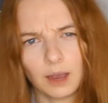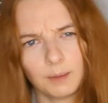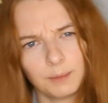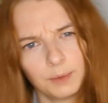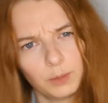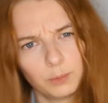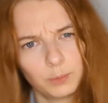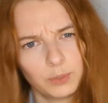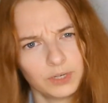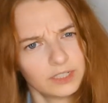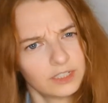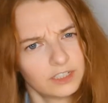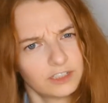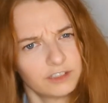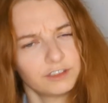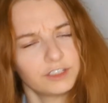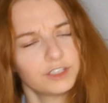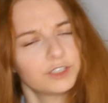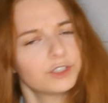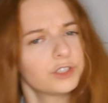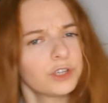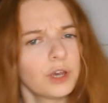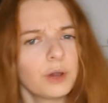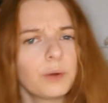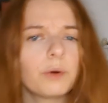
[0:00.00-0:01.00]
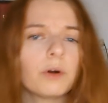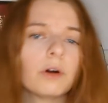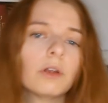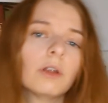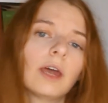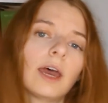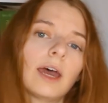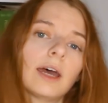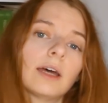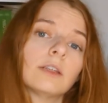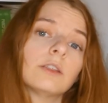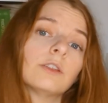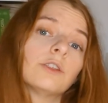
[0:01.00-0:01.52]
I'm in winter, and so on
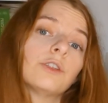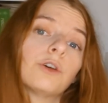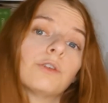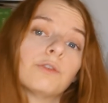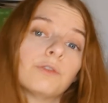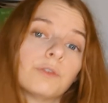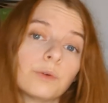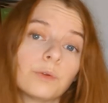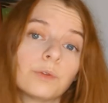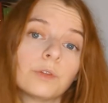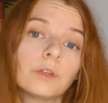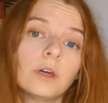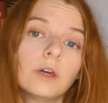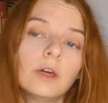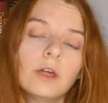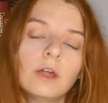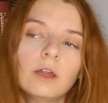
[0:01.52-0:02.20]
and so forth,